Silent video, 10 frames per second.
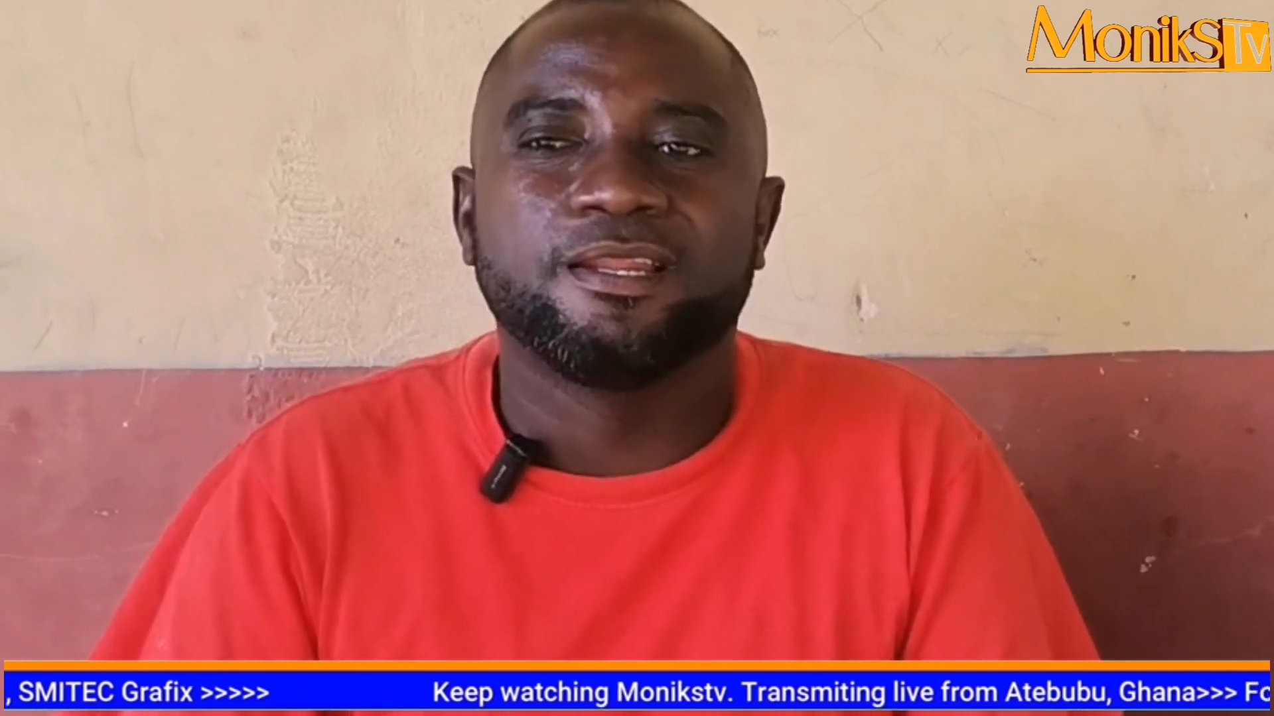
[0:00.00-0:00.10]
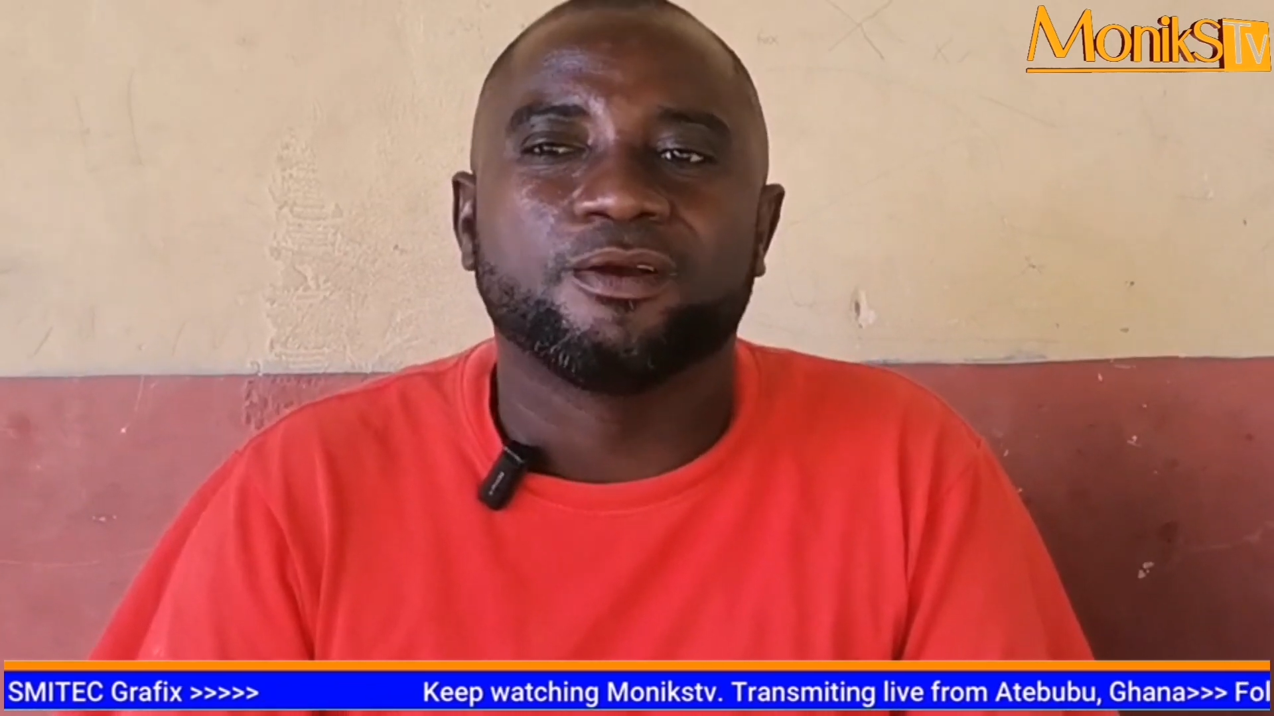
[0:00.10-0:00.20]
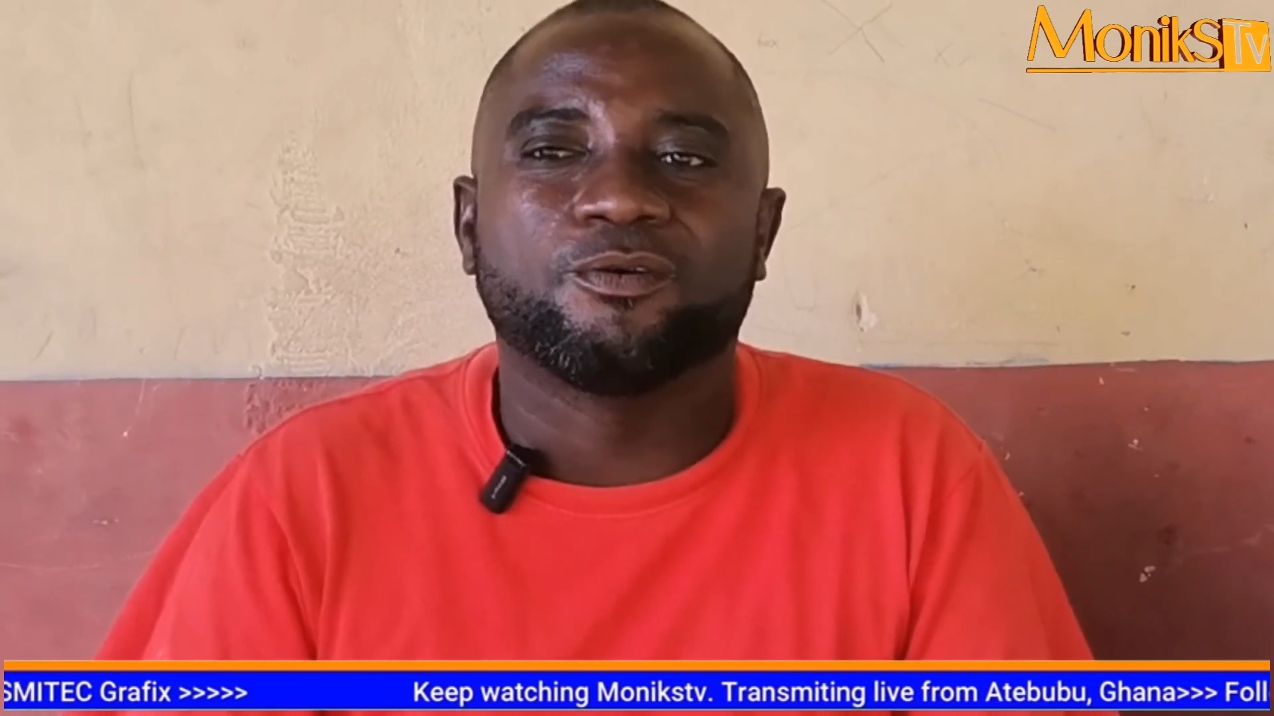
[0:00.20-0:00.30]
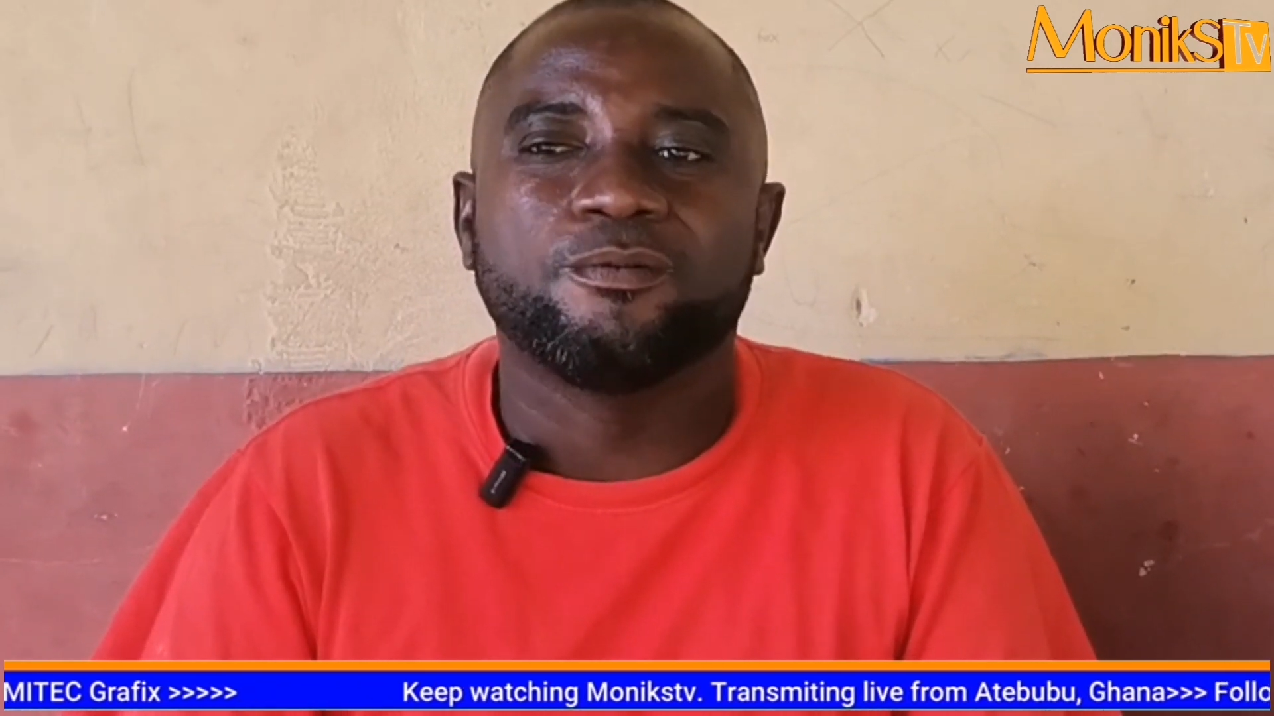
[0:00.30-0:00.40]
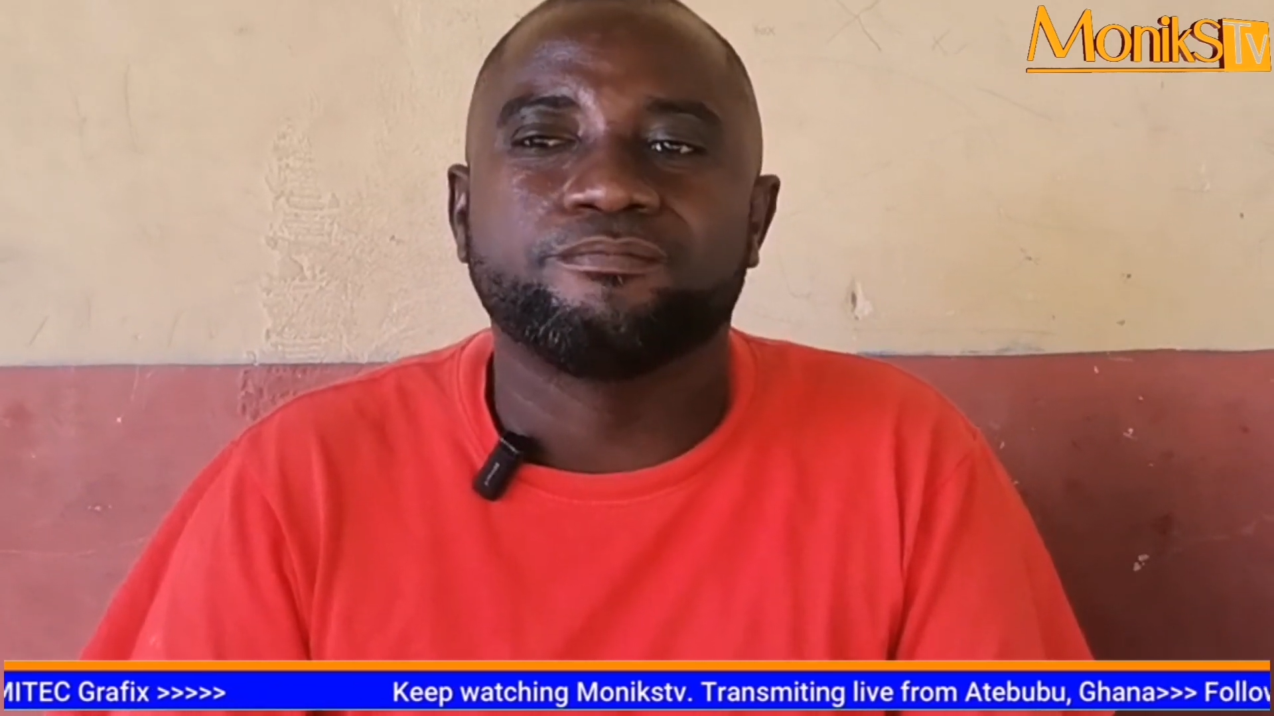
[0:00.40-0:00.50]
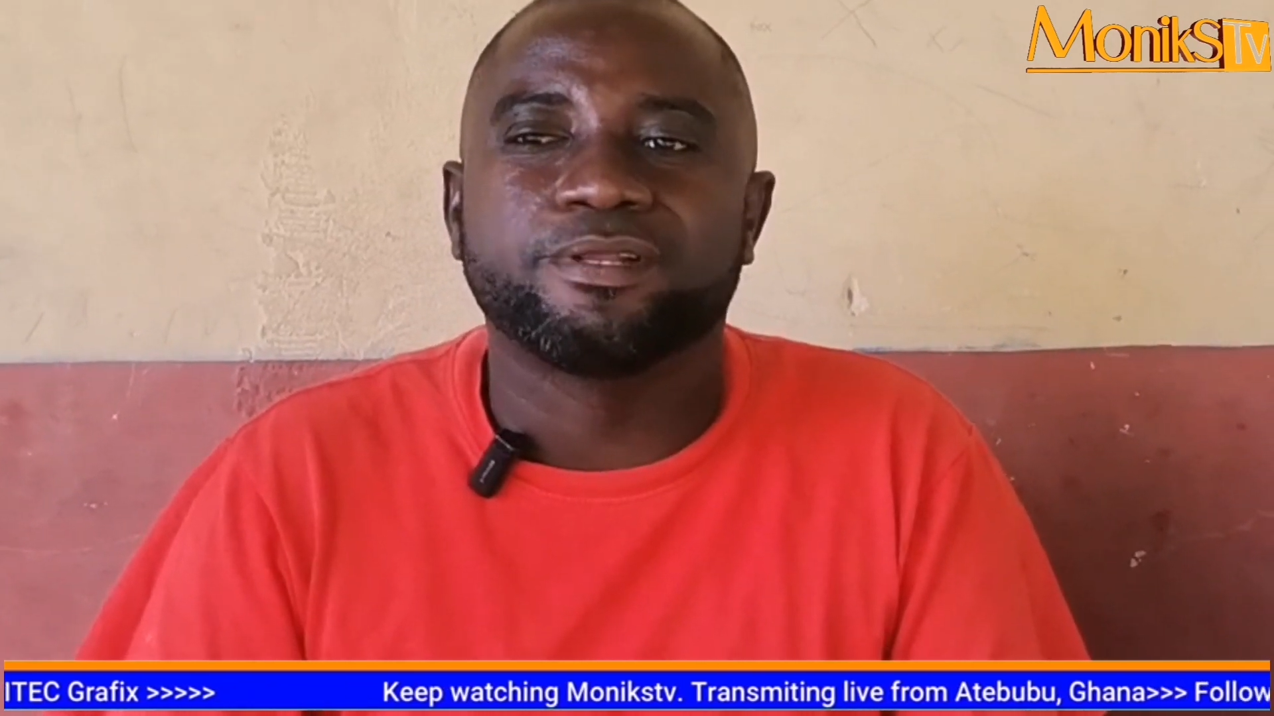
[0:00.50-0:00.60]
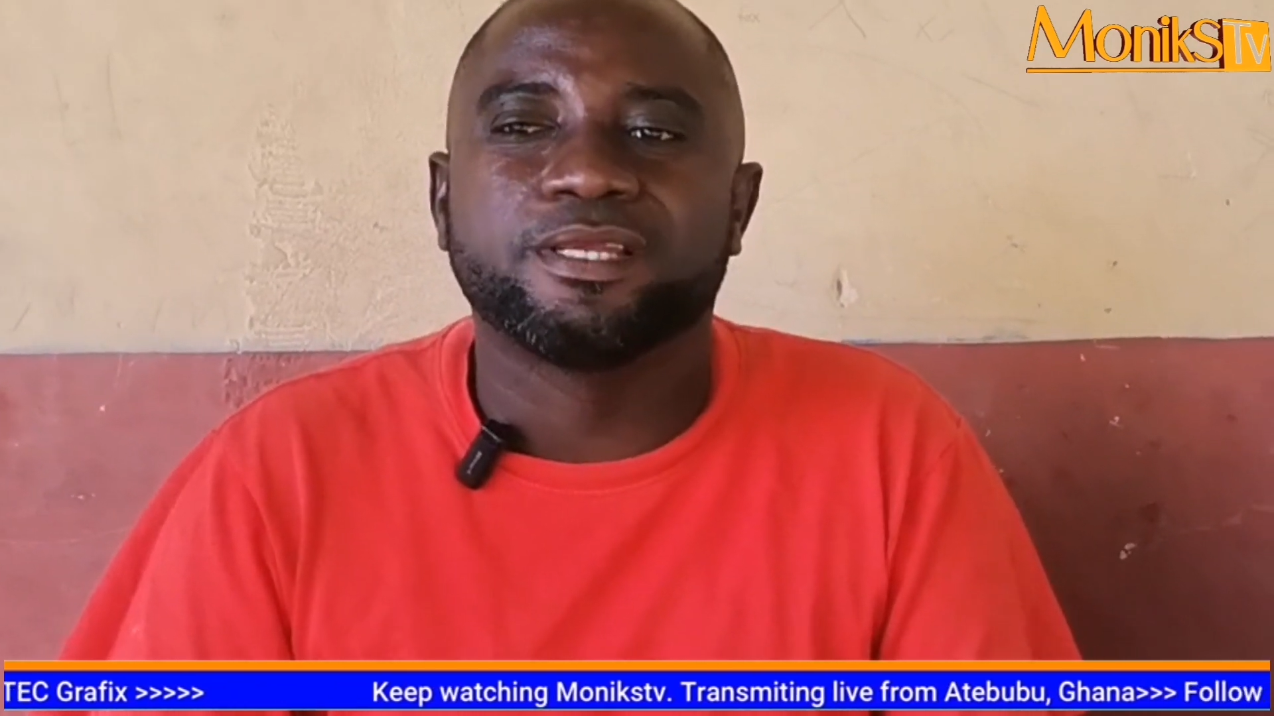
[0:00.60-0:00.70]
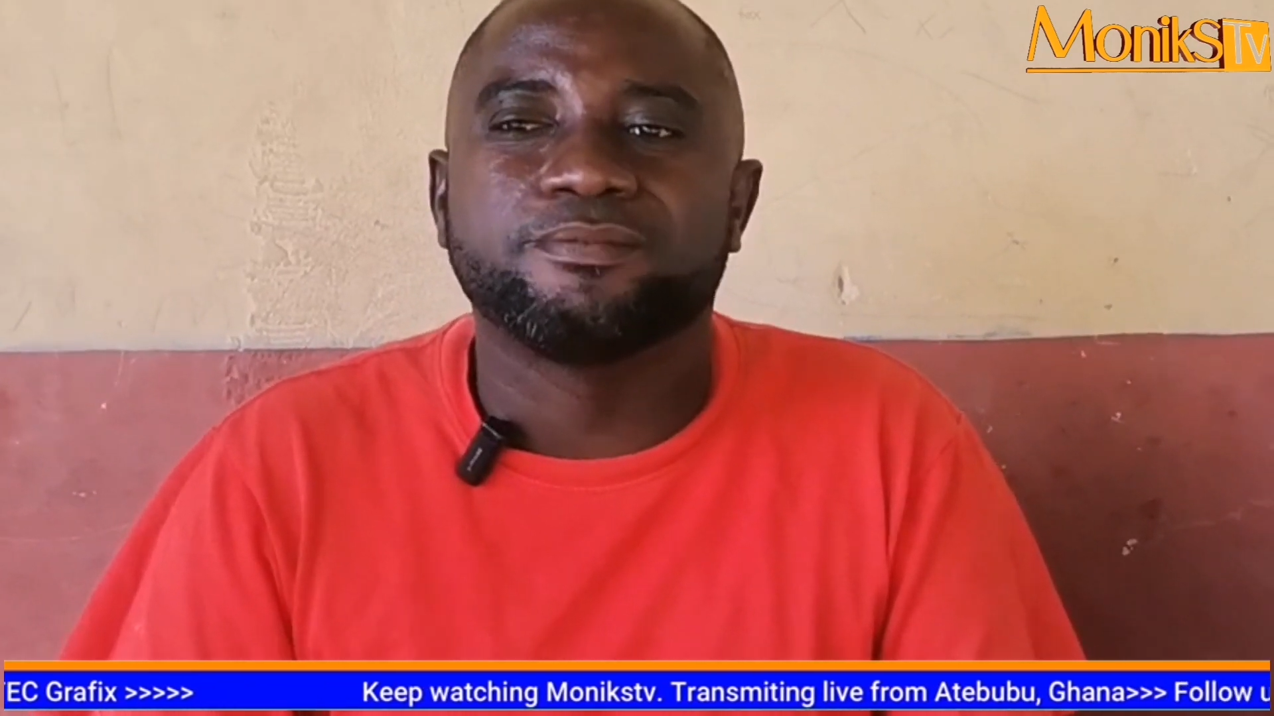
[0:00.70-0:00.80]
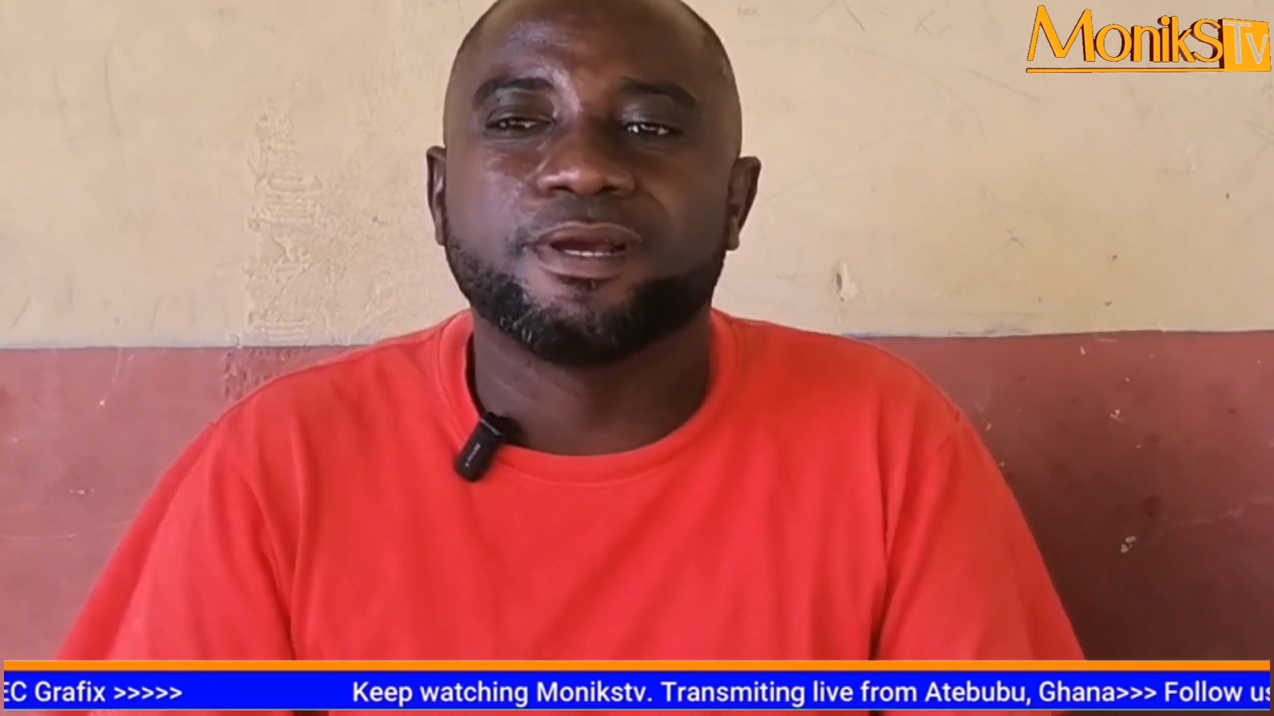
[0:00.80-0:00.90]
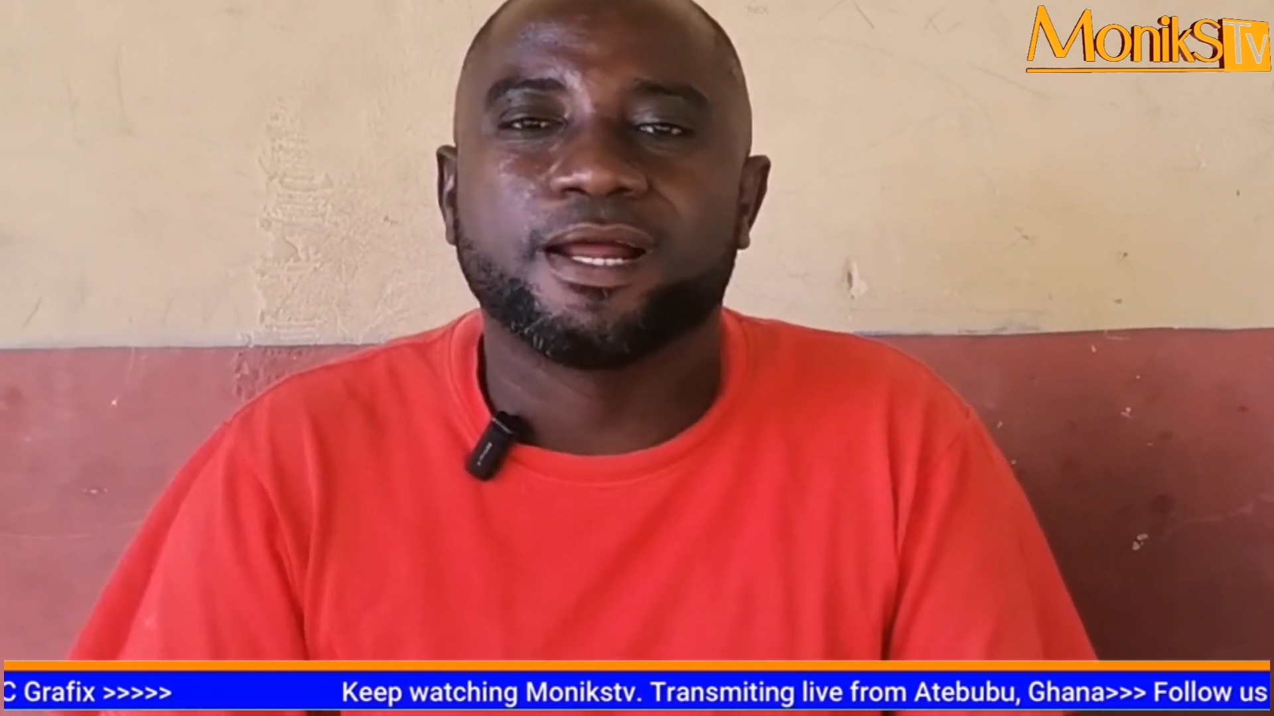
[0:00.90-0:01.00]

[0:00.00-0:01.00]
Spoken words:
any company,